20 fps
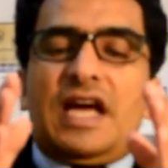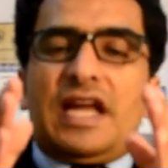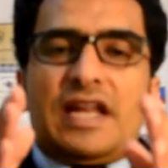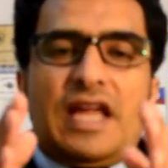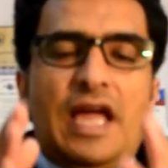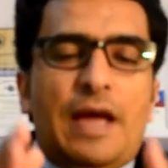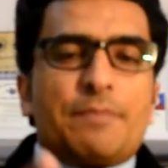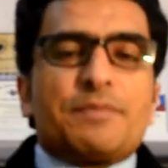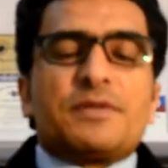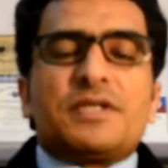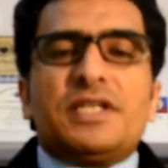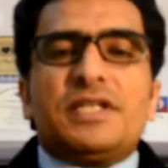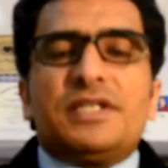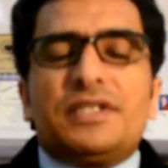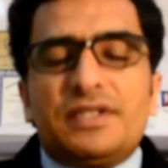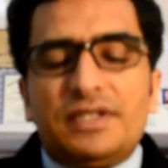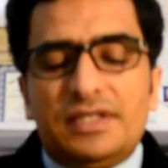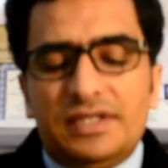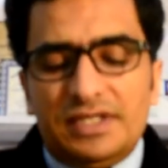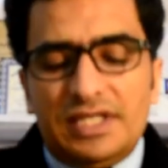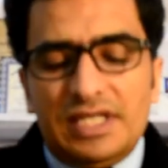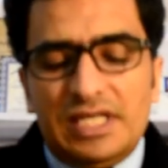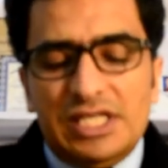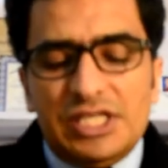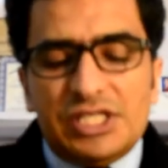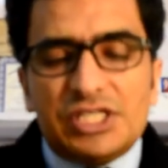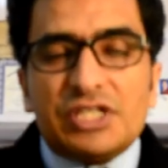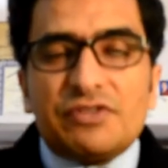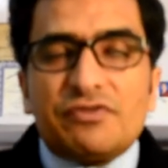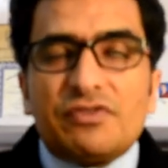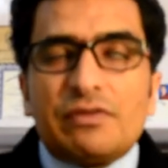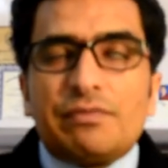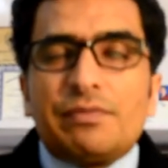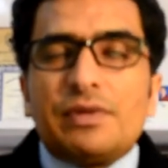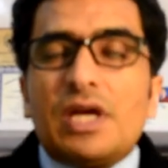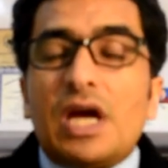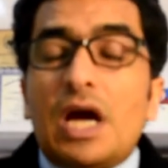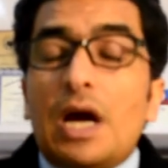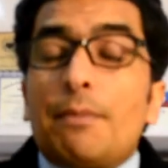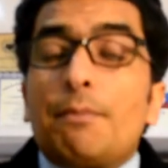are absent, the lesion will
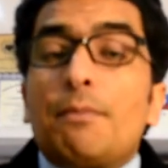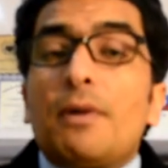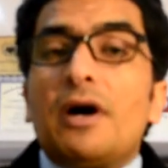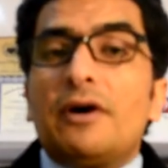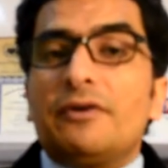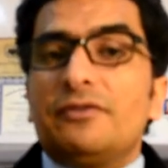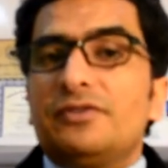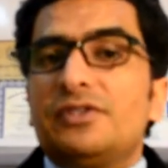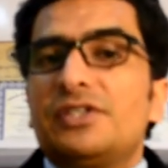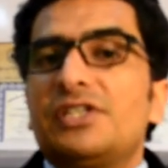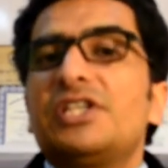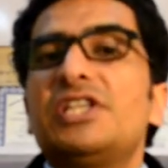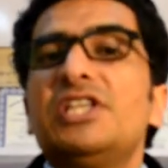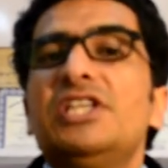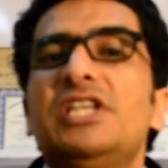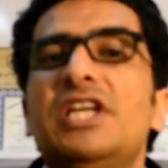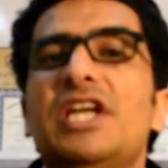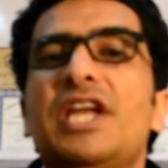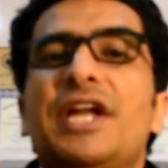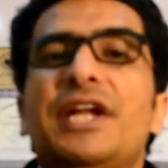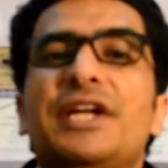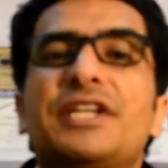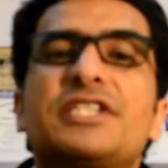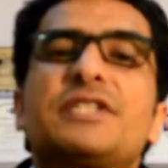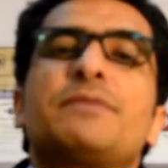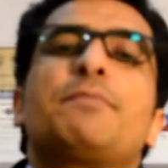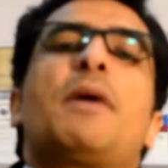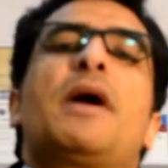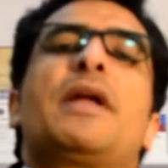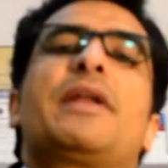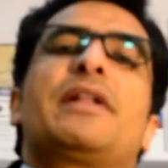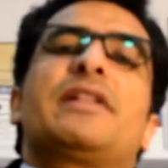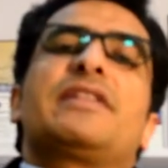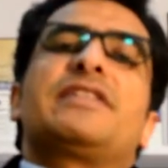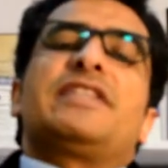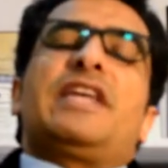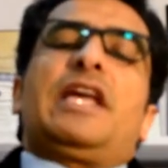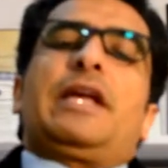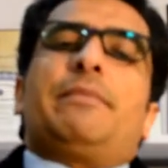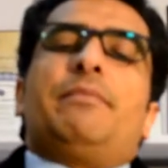be above T8 spinal
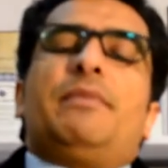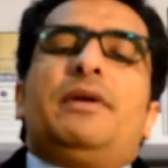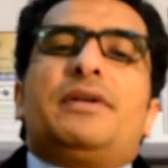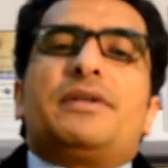segment.